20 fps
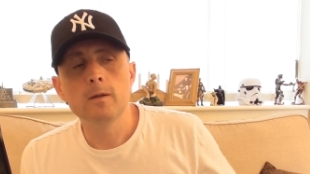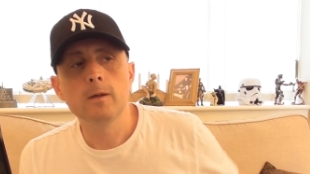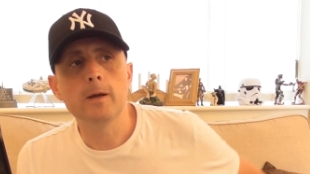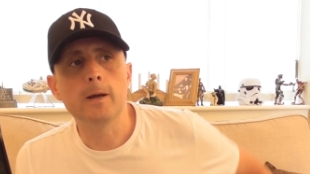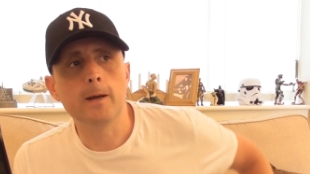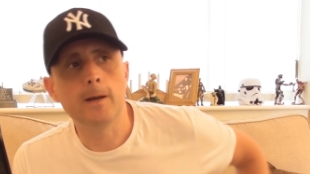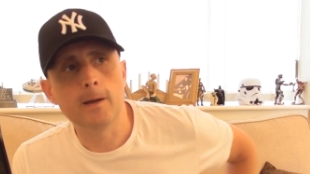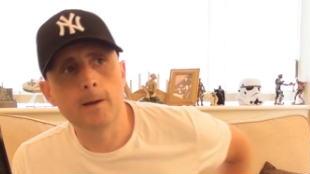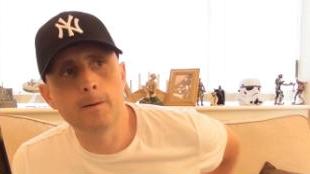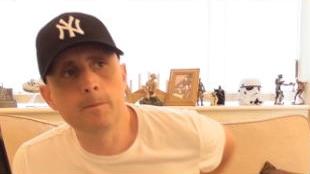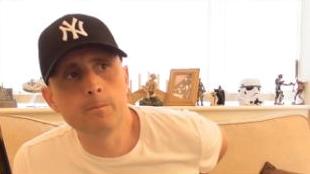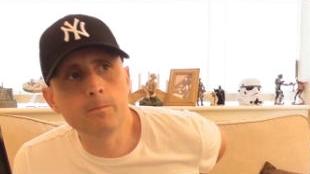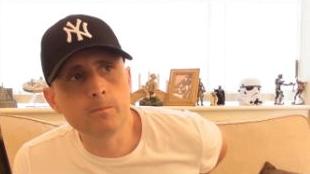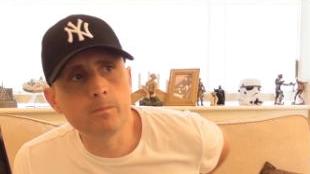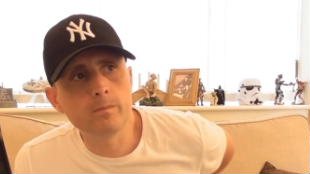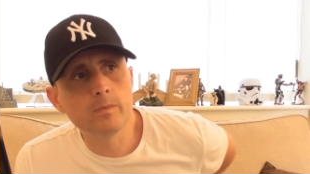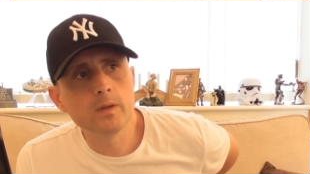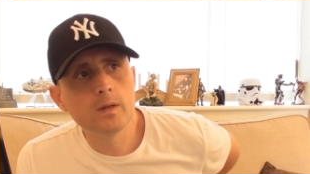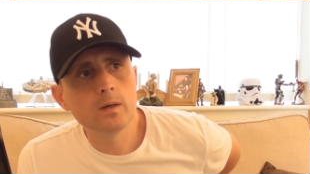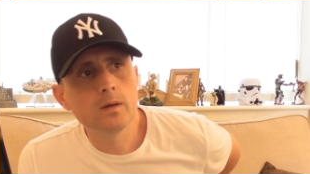
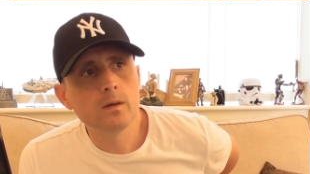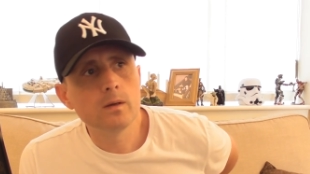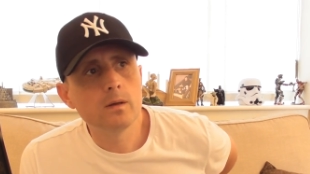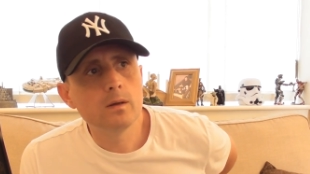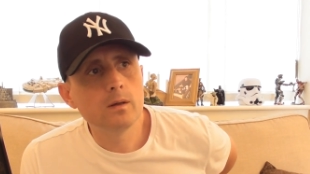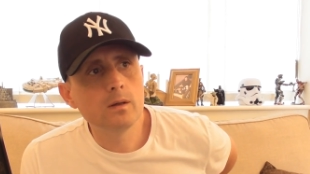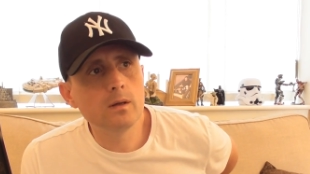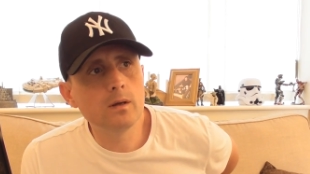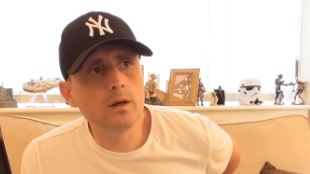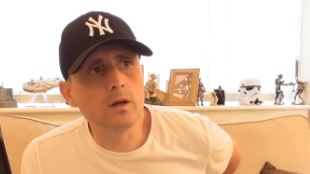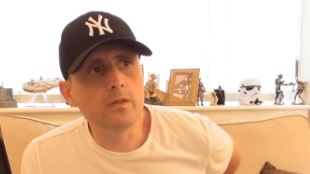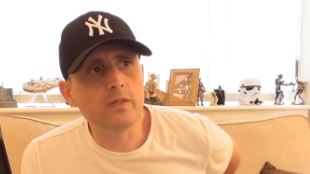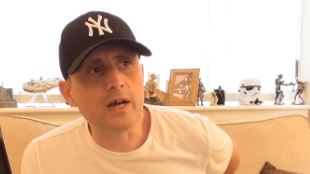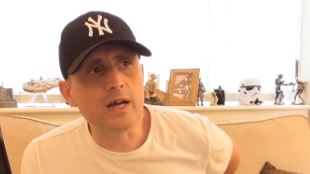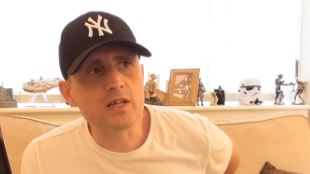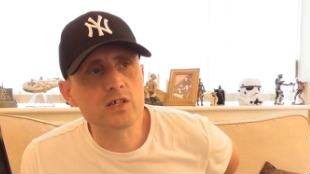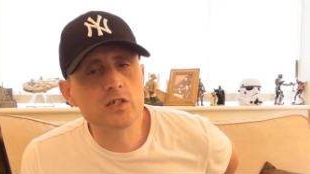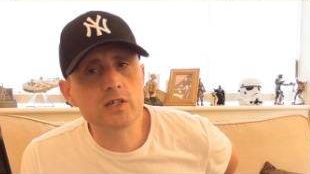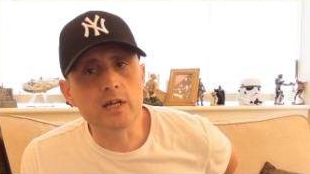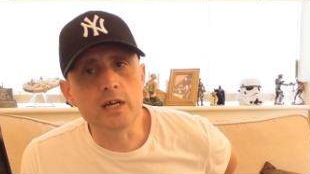at
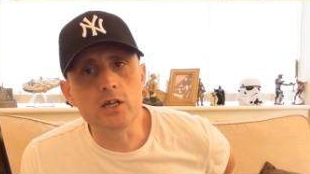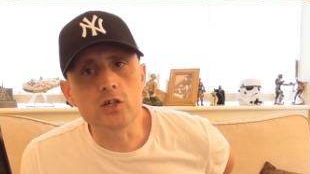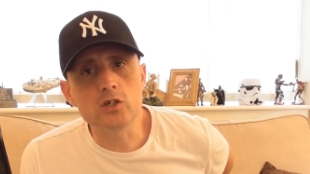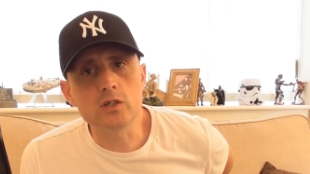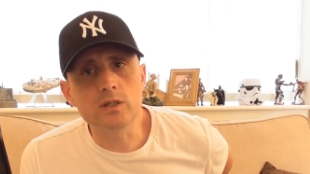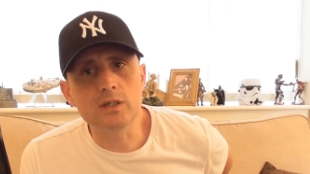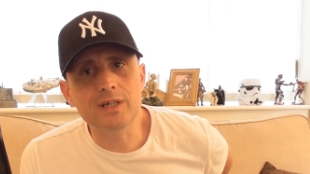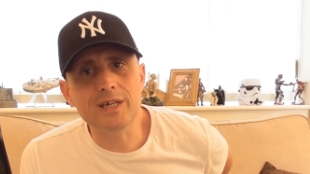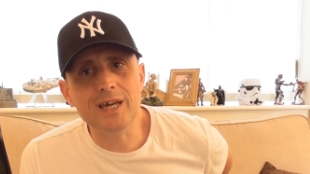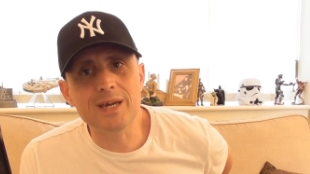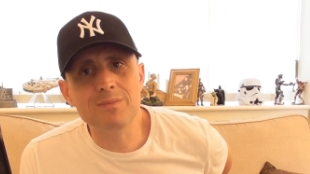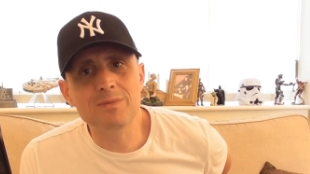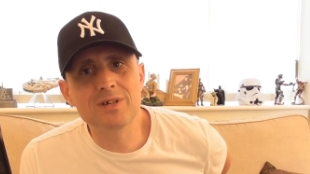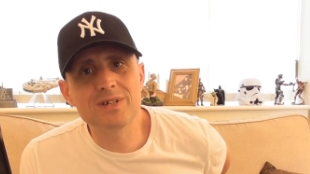that stage in the game.